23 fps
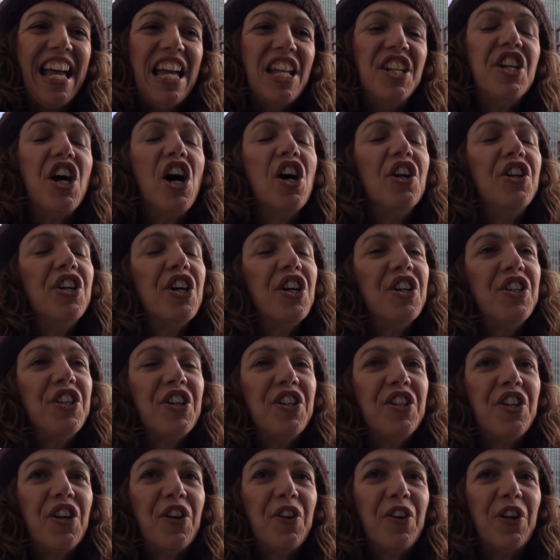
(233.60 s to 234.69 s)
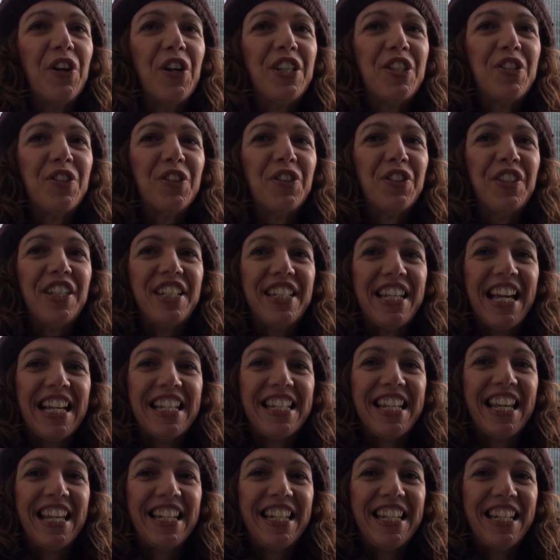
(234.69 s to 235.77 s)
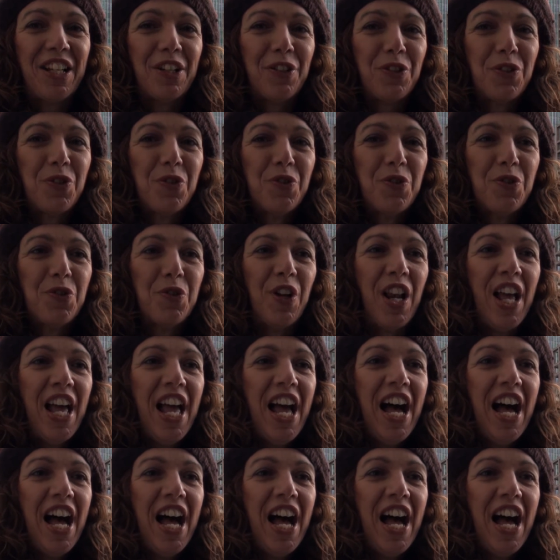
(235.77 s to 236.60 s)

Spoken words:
No, it's not the Titanic at all.